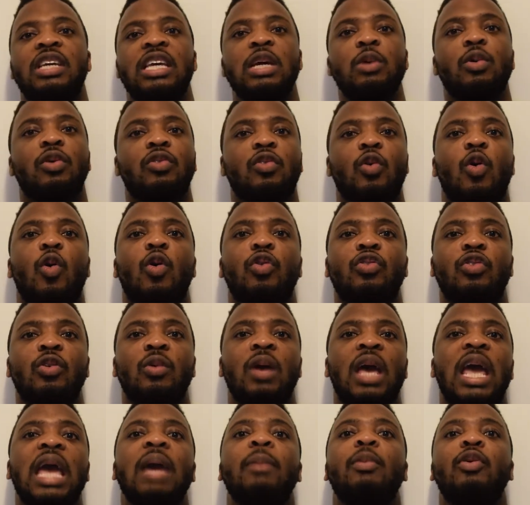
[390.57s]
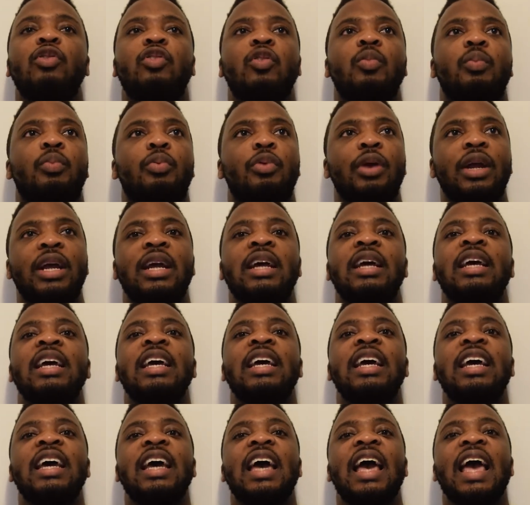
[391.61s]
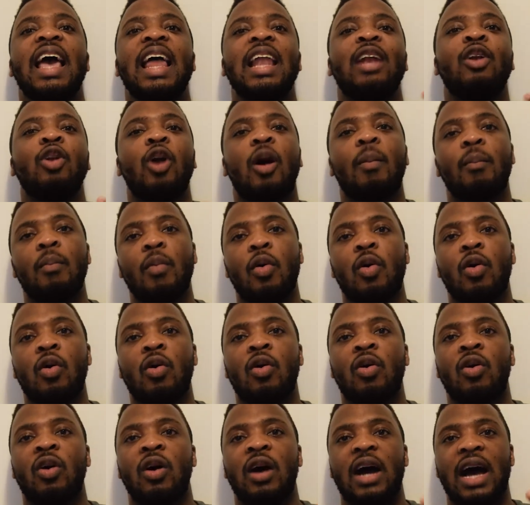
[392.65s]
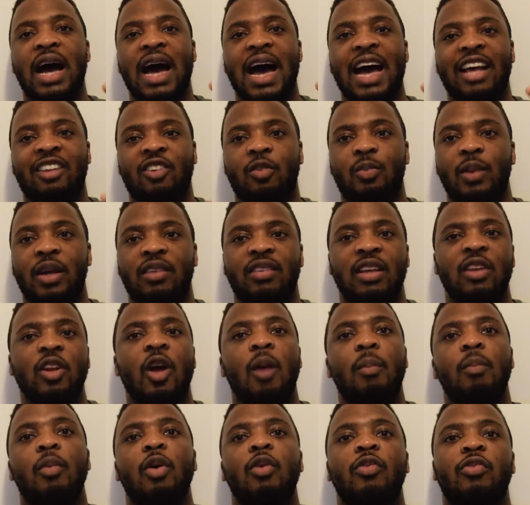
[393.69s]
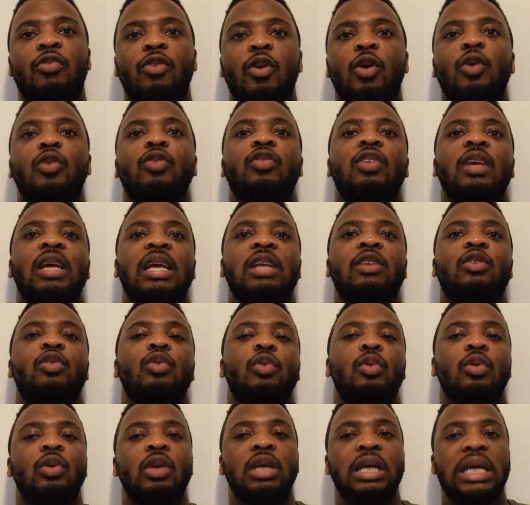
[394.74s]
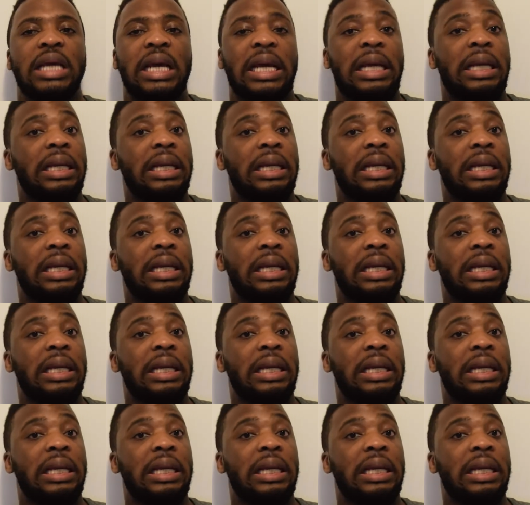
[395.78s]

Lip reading: He was also able to bring a lot more aspects, a lot more flows into